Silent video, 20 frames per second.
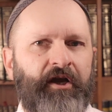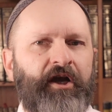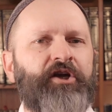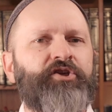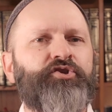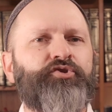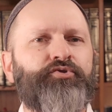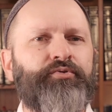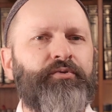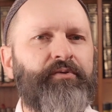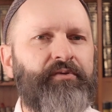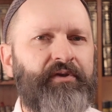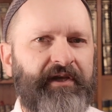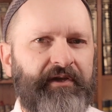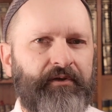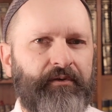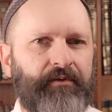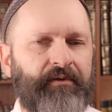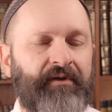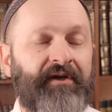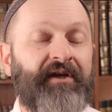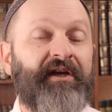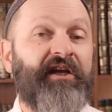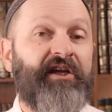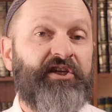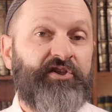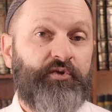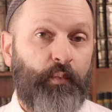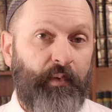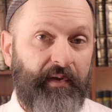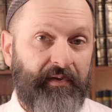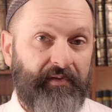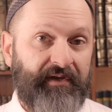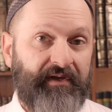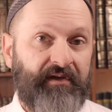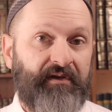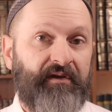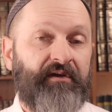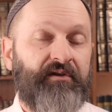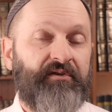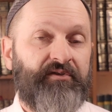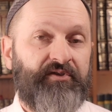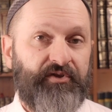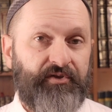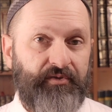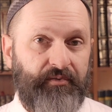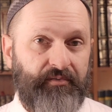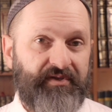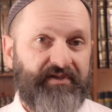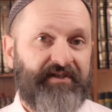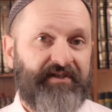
A true leader is willing to do the